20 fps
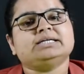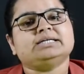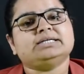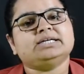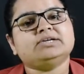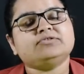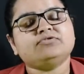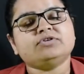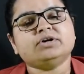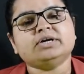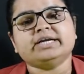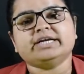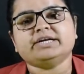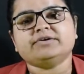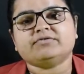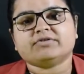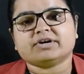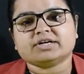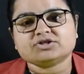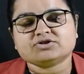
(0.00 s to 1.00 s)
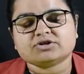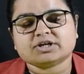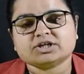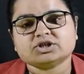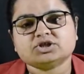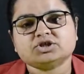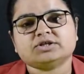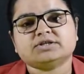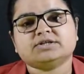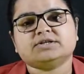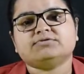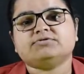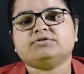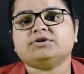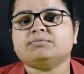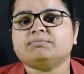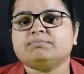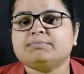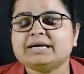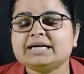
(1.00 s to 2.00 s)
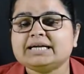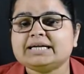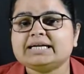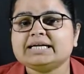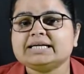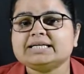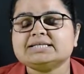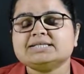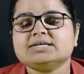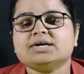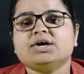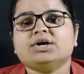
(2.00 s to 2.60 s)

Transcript: different infrastructure, different buildings,